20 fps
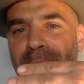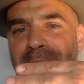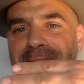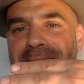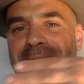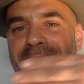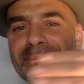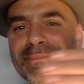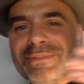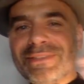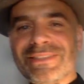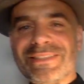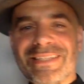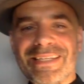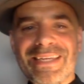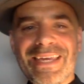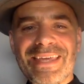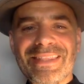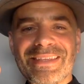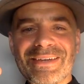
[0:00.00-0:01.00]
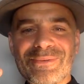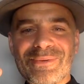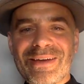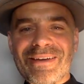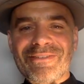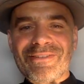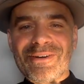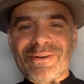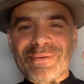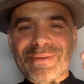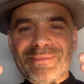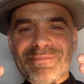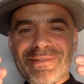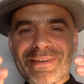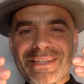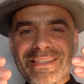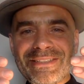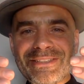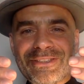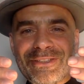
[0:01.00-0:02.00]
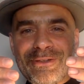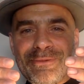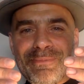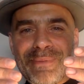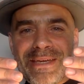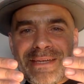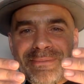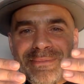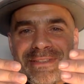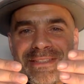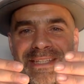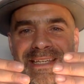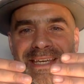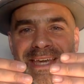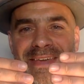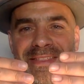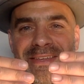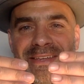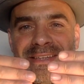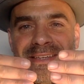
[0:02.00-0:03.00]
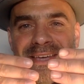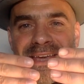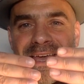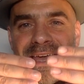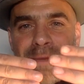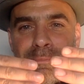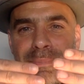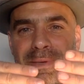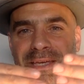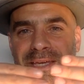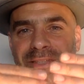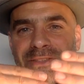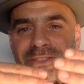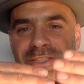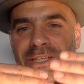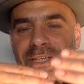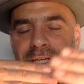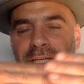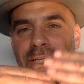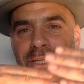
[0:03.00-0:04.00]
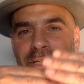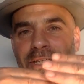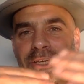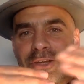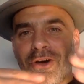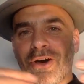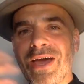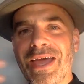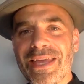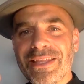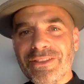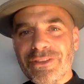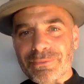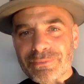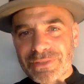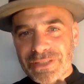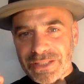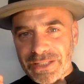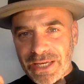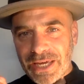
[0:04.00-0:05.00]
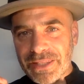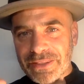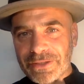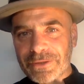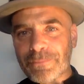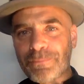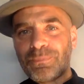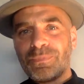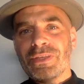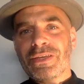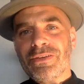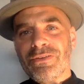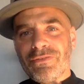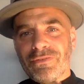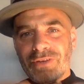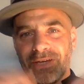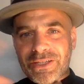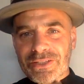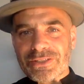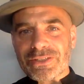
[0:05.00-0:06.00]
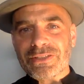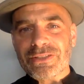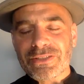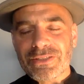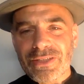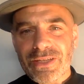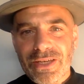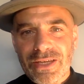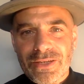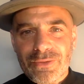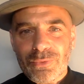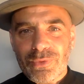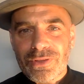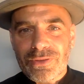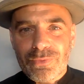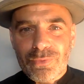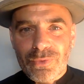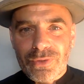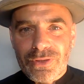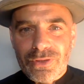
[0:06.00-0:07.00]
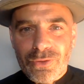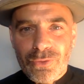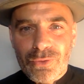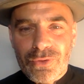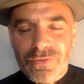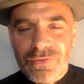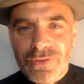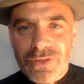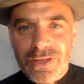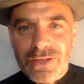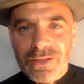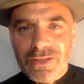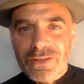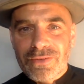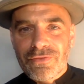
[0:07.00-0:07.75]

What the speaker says: beams together. Where are we? Bring these two beams together and begin to collide them together, right? And with all of the